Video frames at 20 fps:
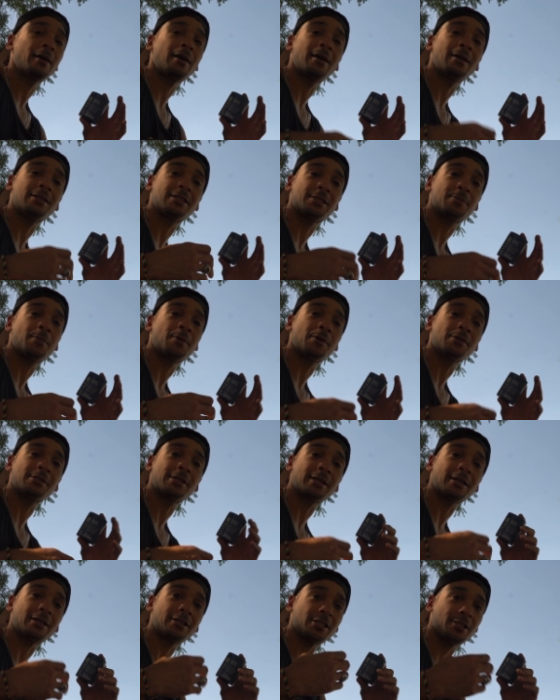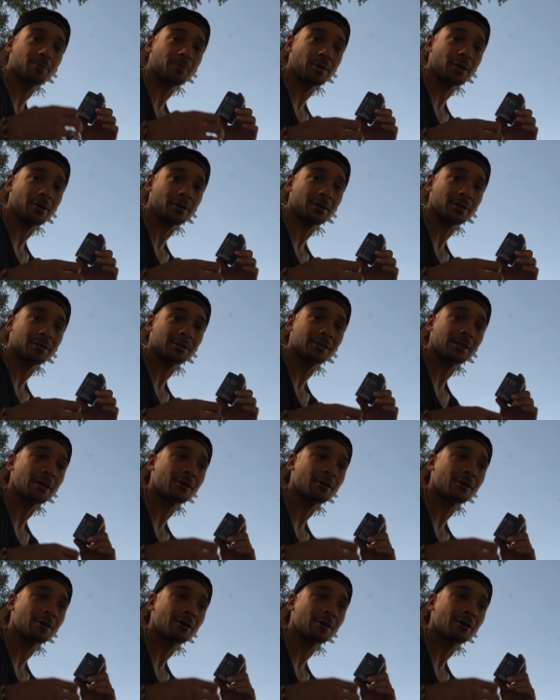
it smells like asparagus.